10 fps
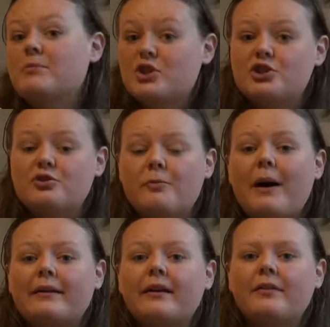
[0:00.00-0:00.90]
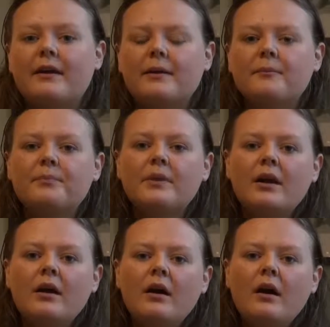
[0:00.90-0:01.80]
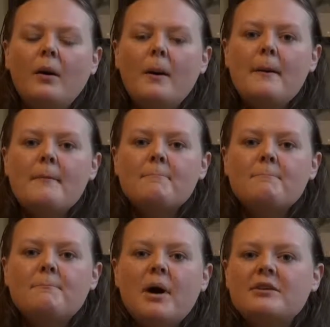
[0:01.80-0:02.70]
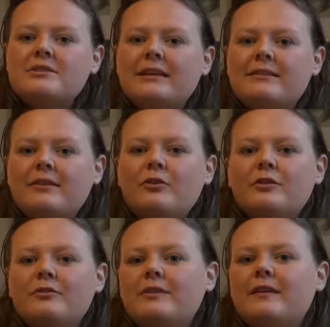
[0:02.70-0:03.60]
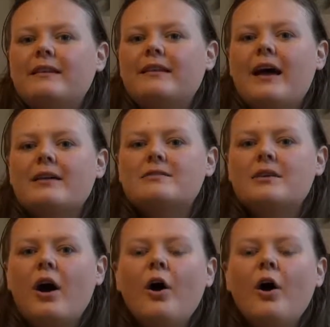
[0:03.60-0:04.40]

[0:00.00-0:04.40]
Much Ado About Nothing. But it's also interesting that